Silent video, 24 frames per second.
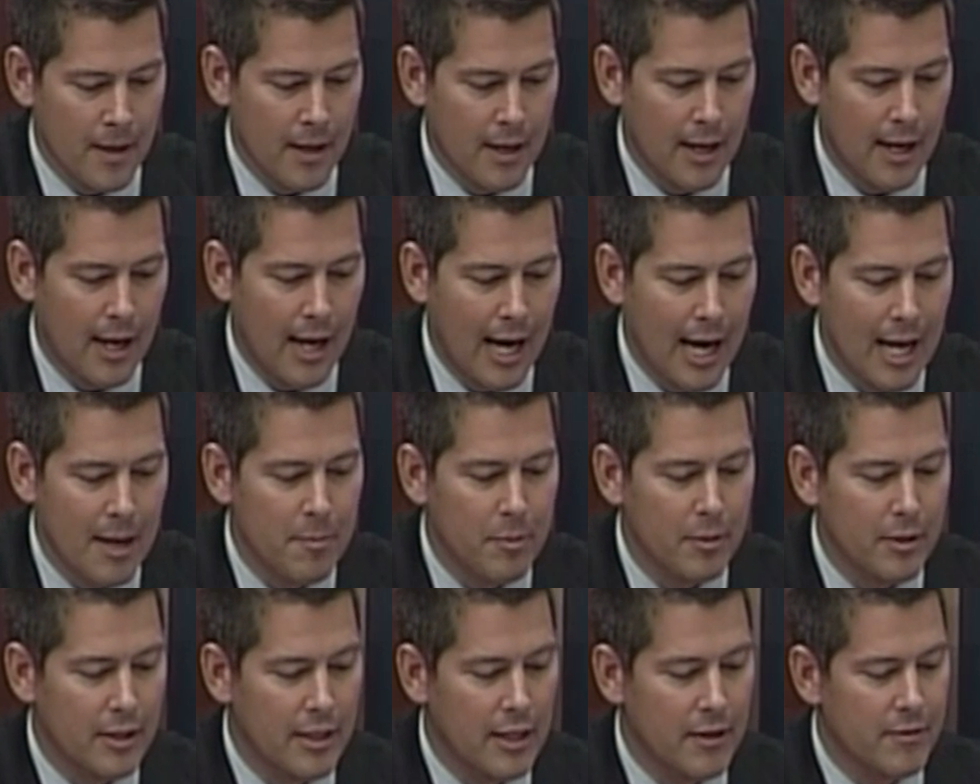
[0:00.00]
I
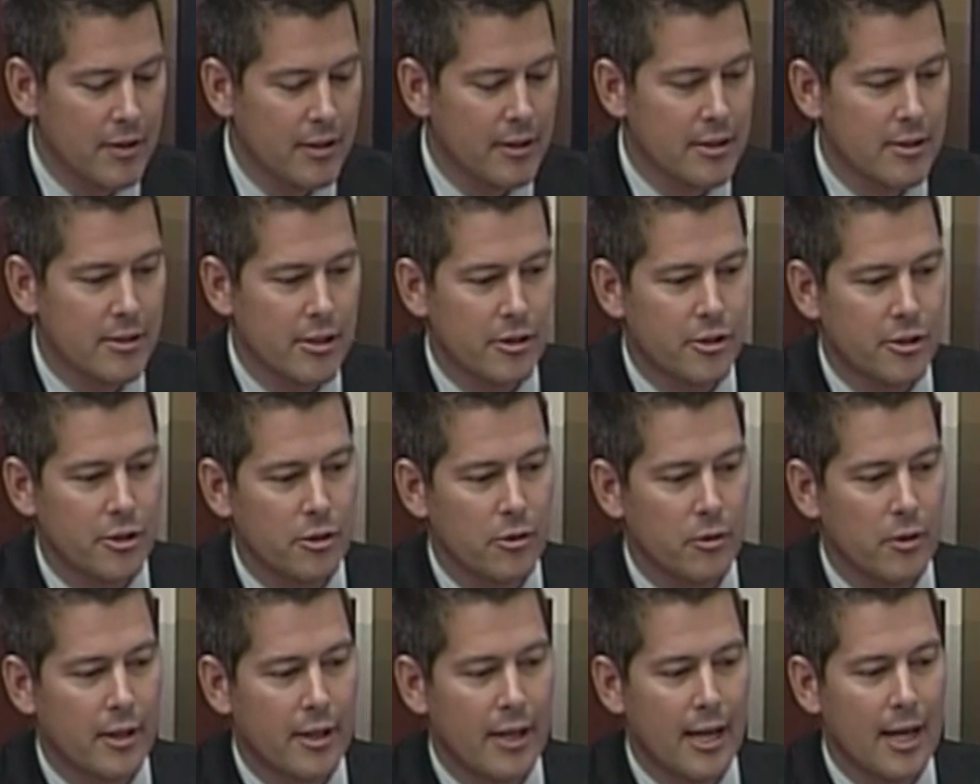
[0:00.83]
believe that this
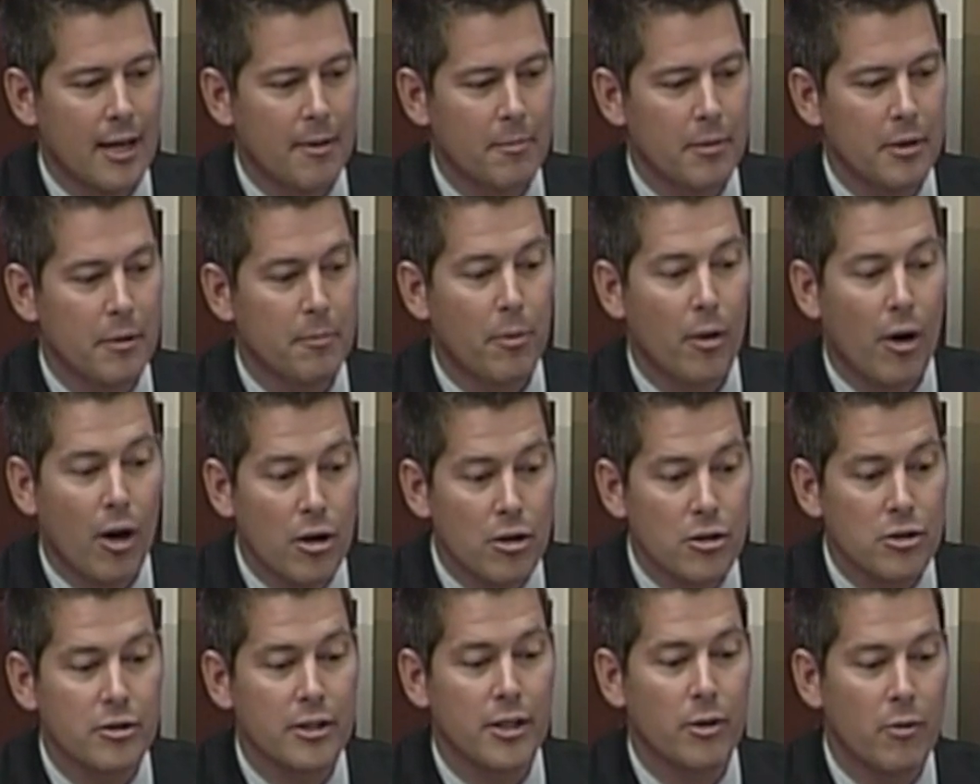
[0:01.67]
issue can be
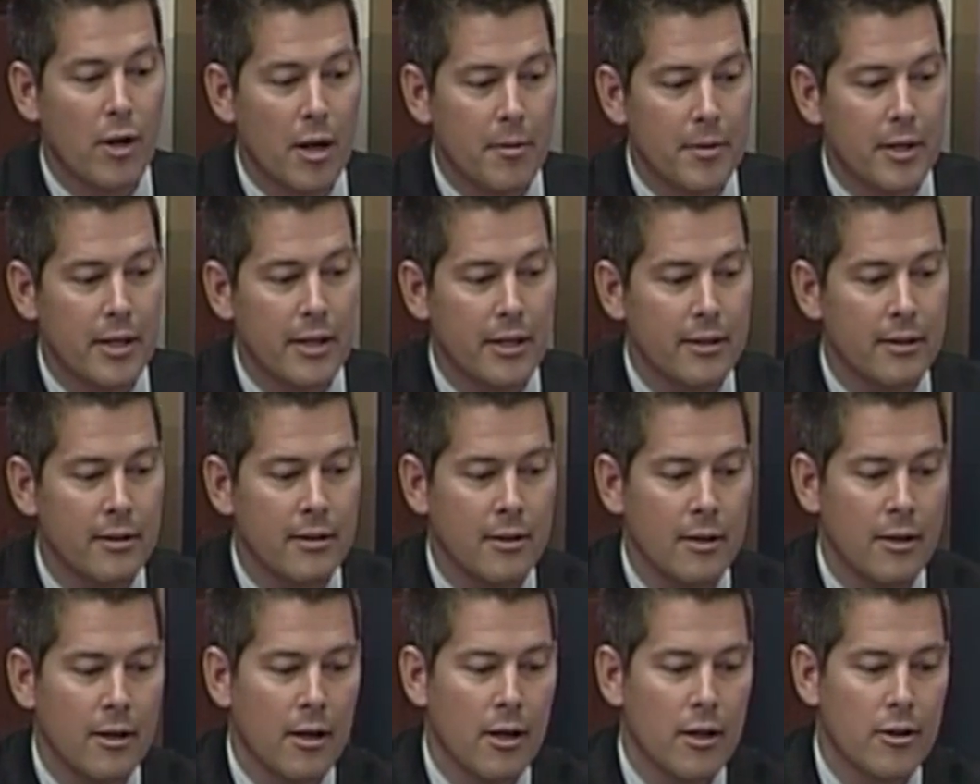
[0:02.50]
partially remedied
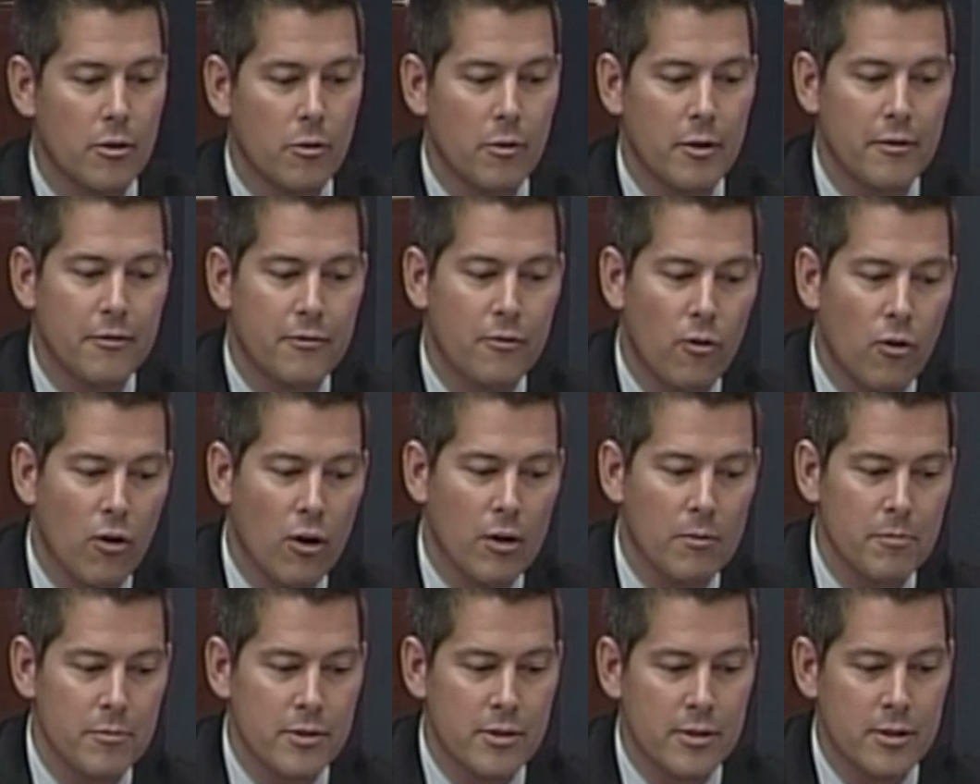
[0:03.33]
through
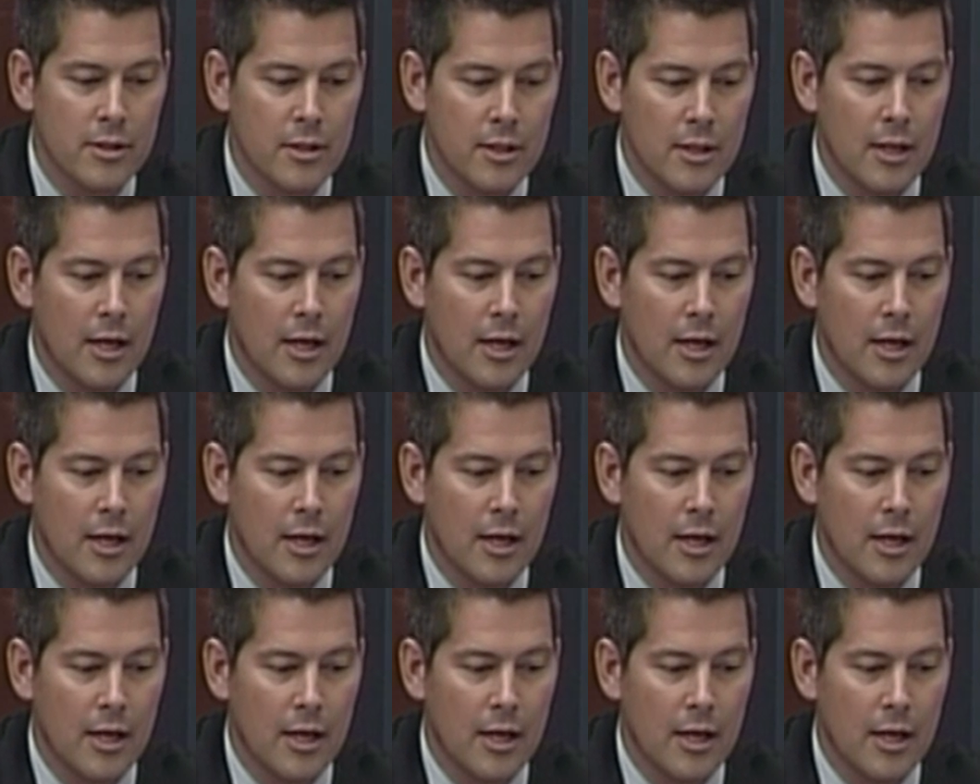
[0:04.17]
reforms